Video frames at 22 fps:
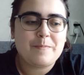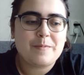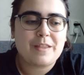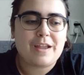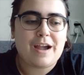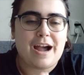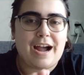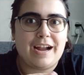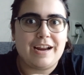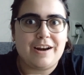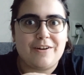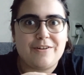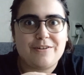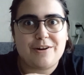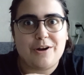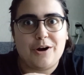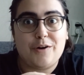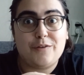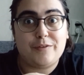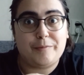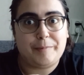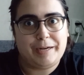I don't
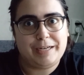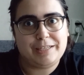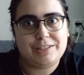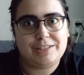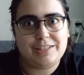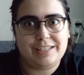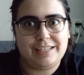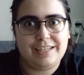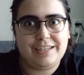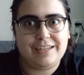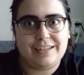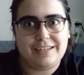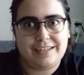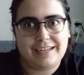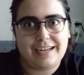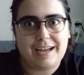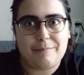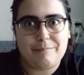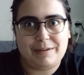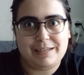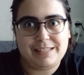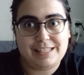know if I'm actually gonna
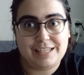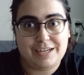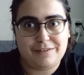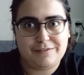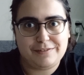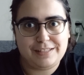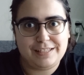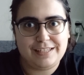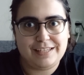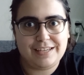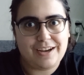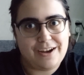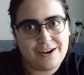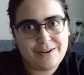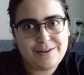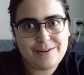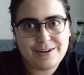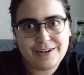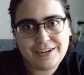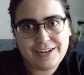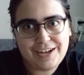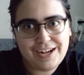get myself to go
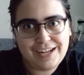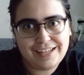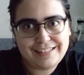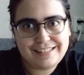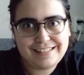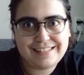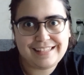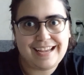or not.